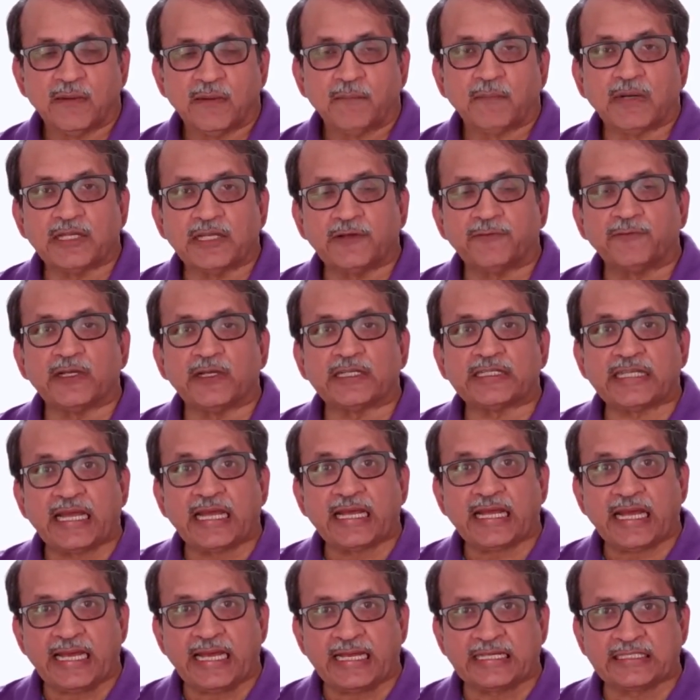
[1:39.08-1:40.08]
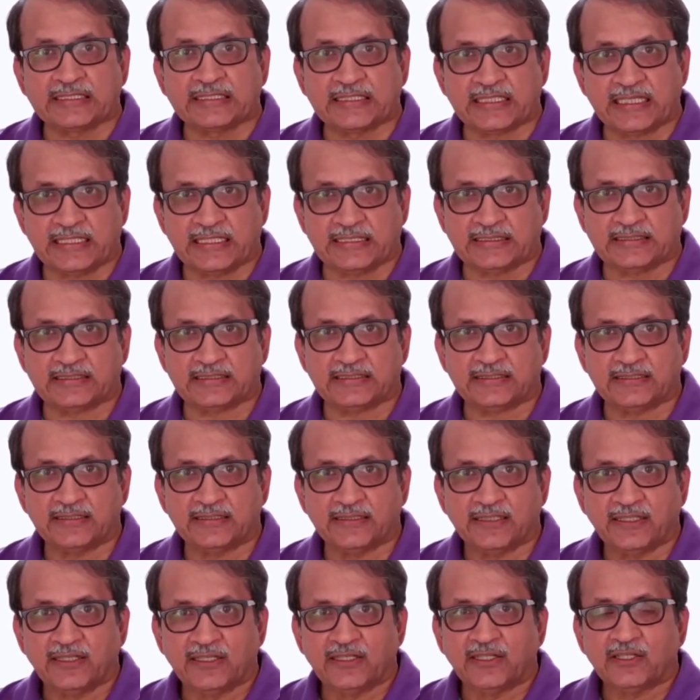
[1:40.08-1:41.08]
But if we take X-rays,
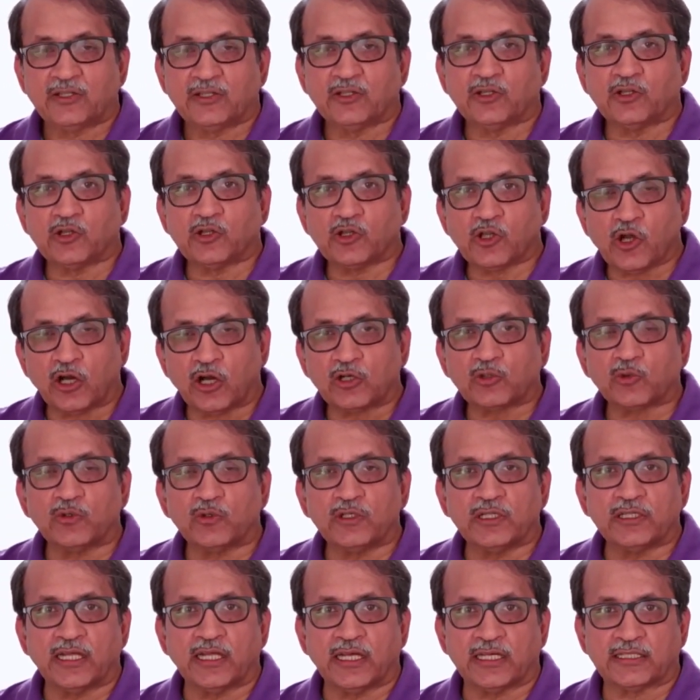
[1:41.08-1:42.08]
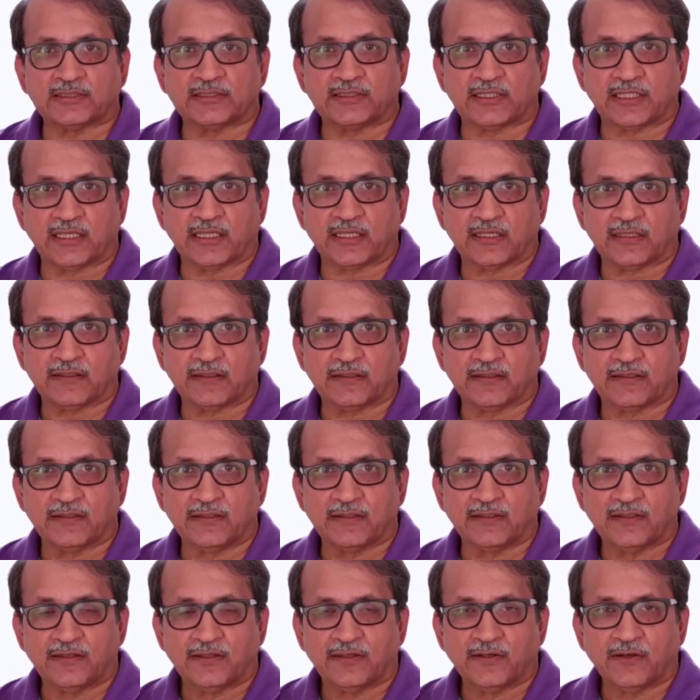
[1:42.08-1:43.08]
not only the X-ray,
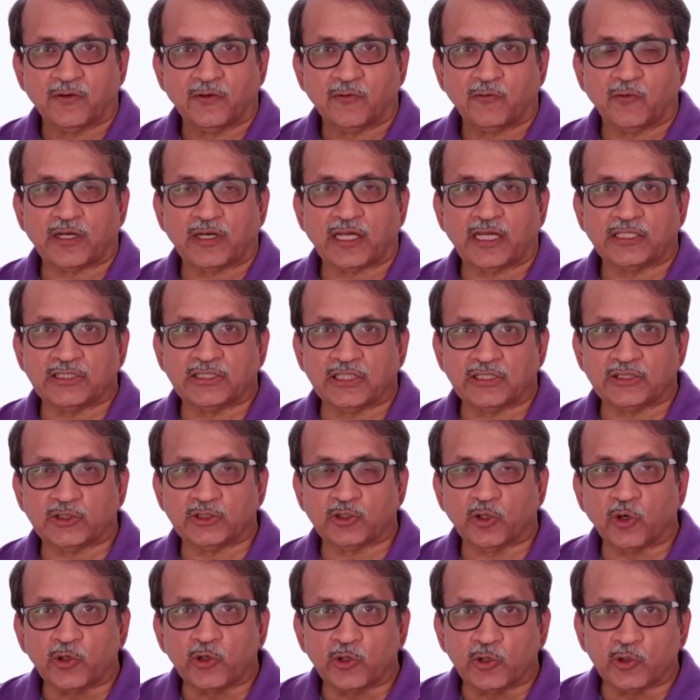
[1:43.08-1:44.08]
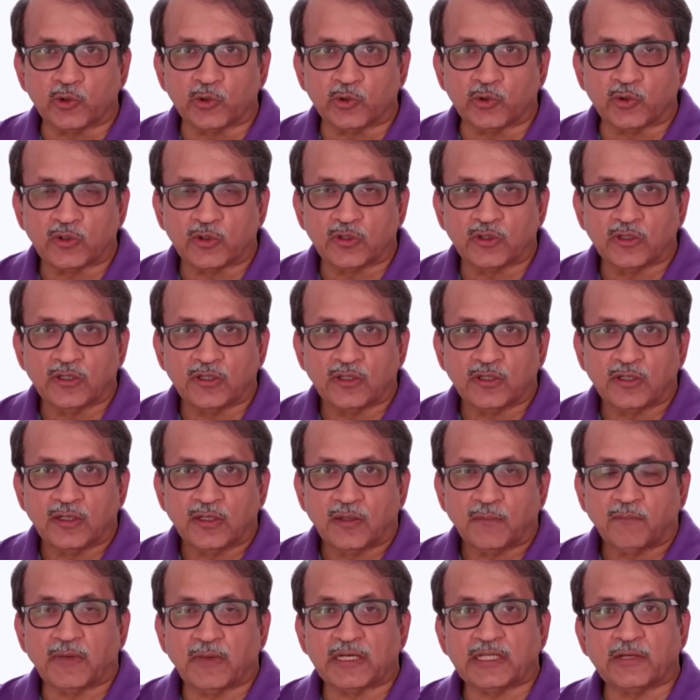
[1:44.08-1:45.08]
what I just showed you,
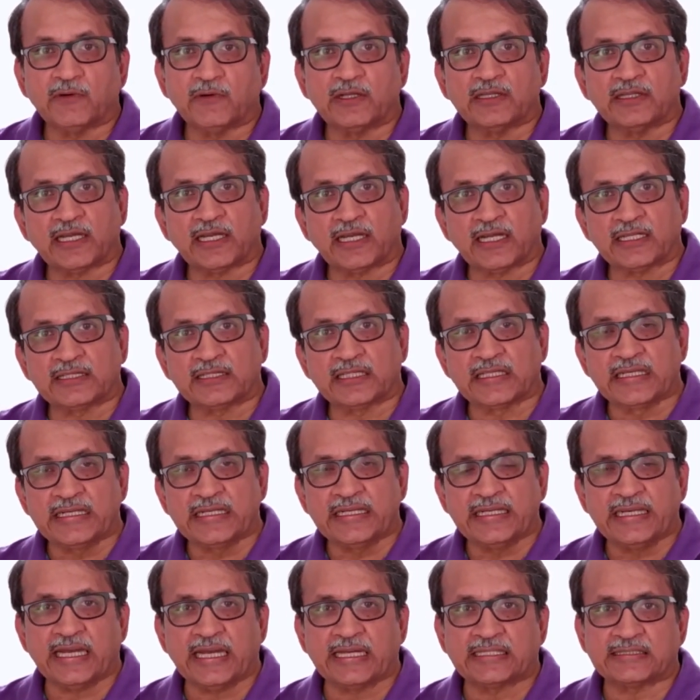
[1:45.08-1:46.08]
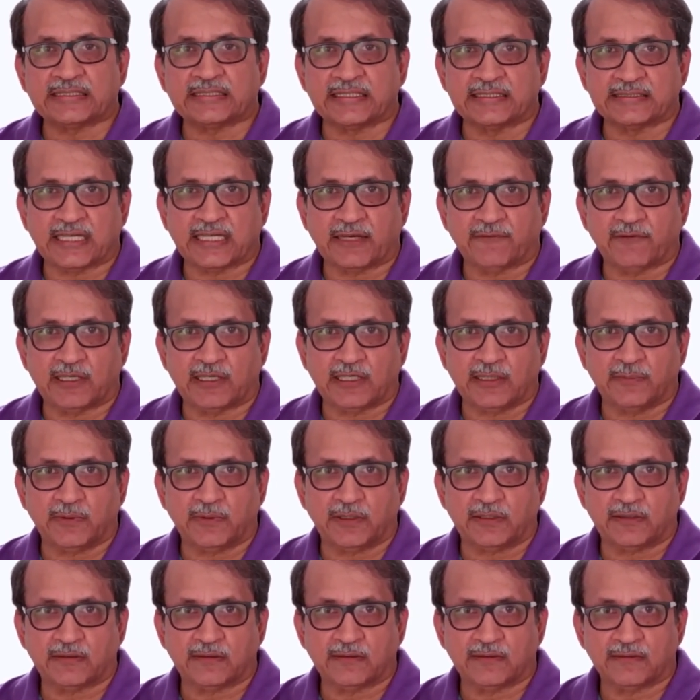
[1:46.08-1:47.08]
but even there are 3D X-rays
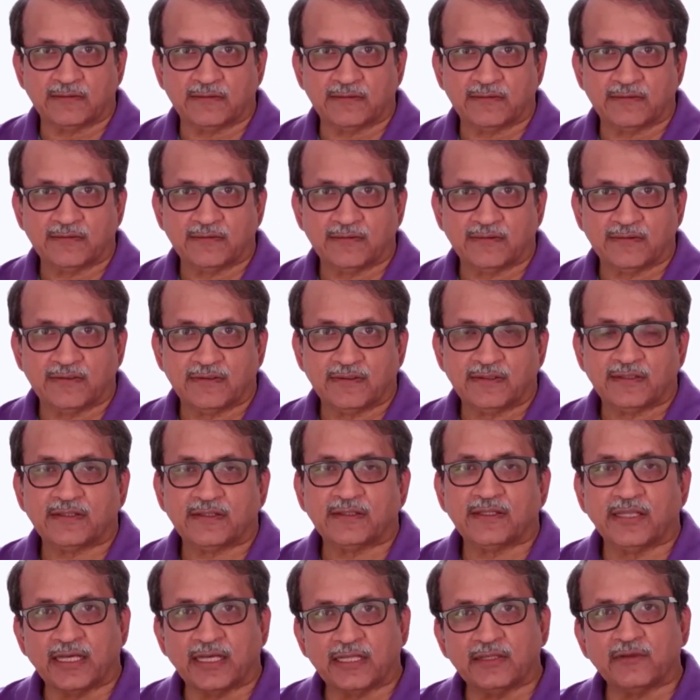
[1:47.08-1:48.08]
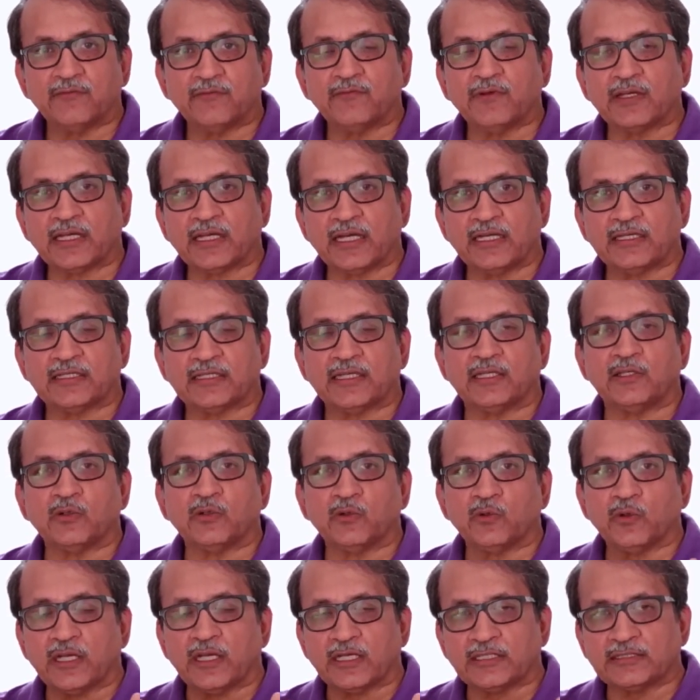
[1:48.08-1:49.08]
available, then we can tell
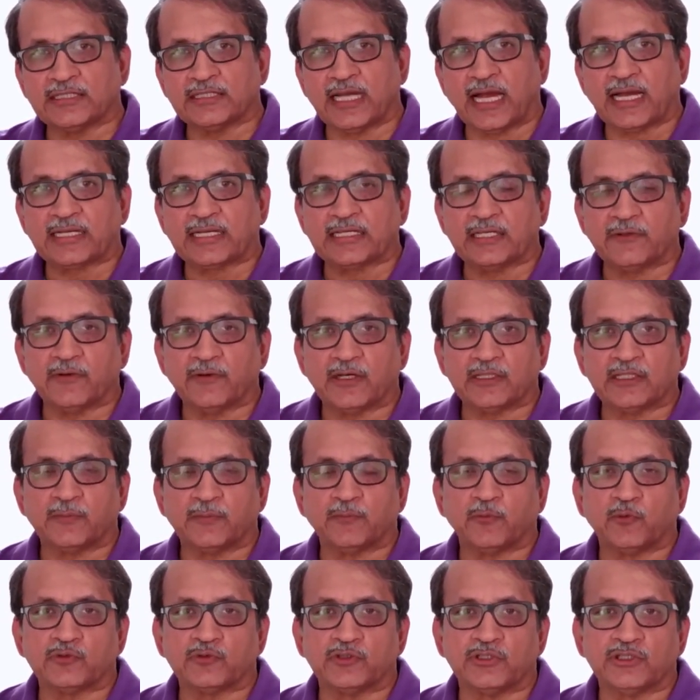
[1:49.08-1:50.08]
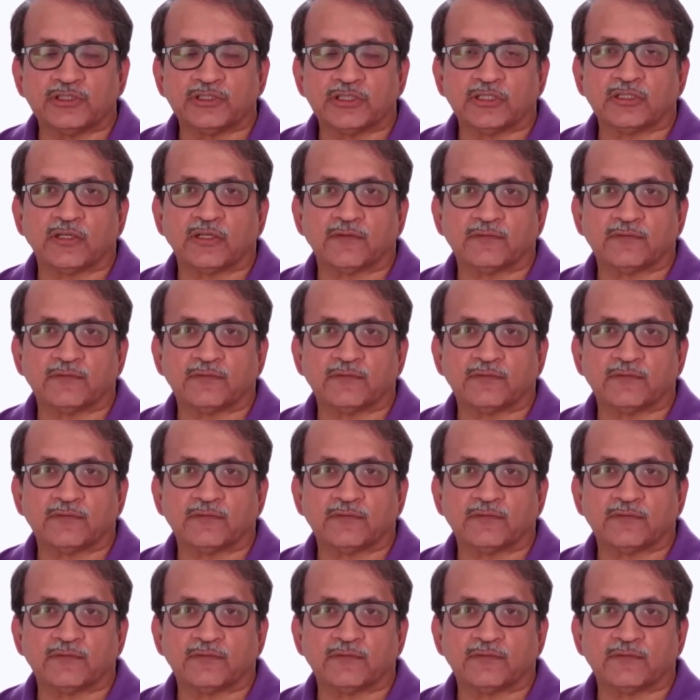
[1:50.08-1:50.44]
you exactly where the position